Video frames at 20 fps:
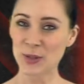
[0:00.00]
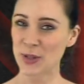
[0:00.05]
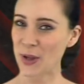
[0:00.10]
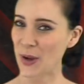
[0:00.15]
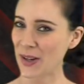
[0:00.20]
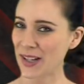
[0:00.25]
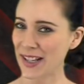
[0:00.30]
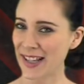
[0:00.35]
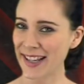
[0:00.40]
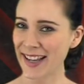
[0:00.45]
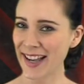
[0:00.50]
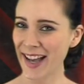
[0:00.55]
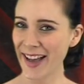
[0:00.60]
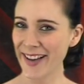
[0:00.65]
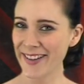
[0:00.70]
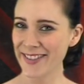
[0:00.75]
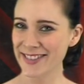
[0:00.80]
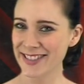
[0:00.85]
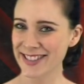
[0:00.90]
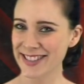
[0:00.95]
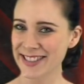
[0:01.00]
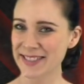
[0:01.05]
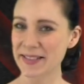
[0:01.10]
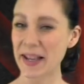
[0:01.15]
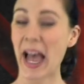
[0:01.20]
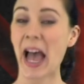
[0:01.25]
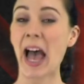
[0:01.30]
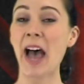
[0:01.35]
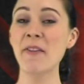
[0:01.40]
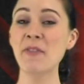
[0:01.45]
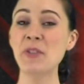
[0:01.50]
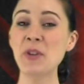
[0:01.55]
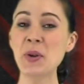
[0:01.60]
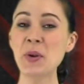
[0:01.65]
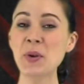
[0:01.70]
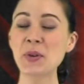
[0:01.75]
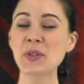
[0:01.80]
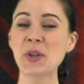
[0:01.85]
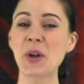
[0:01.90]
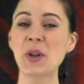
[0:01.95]
Don't click out! I've
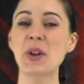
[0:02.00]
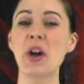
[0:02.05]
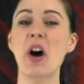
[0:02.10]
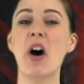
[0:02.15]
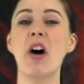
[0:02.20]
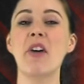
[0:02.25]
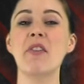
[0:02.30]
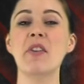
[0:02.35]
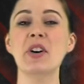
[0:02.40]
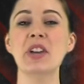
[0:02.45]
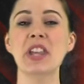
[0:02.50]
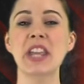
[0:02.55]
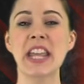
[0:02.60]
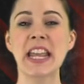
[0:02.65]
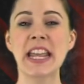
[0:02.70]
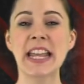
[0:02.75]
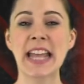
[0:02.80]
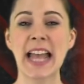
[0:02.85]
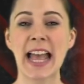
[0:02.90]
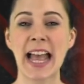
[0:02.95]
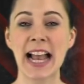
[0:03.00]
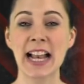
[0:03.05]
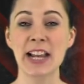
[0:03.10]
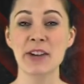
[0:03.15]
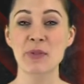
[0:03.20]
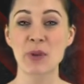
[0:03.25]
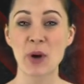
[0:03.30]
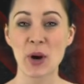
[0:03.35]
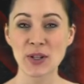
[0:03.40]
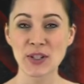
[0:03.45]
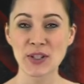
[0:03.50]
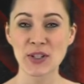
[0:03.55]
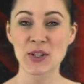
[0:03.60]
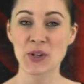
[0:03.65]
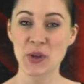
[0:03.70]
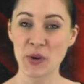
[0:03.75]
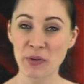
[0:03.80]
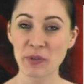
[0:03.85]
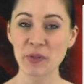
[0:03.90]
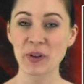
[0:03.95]
news on horror king Eli Roth's
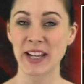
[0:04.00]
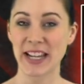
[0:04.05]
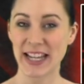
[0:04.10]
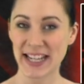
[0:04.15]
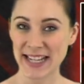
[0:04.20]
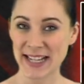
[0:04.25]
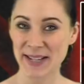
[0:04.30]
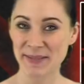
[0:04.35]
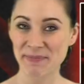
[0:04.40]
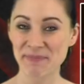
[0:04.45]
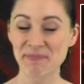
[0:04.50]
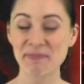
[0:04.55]
new flick.